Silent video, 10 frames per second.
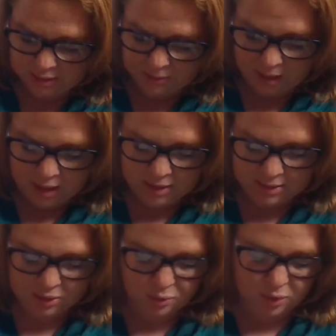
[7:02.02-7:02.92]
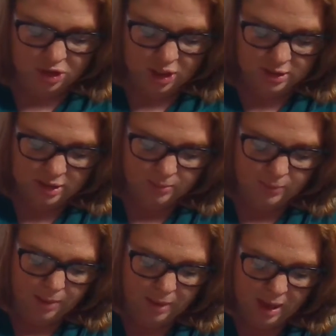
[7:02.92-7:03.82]
despised and rejected
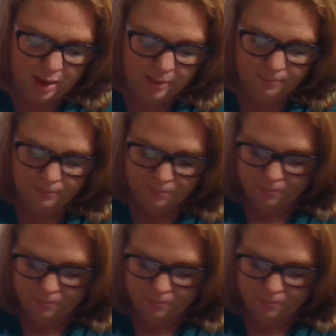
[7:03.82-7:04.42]
by men.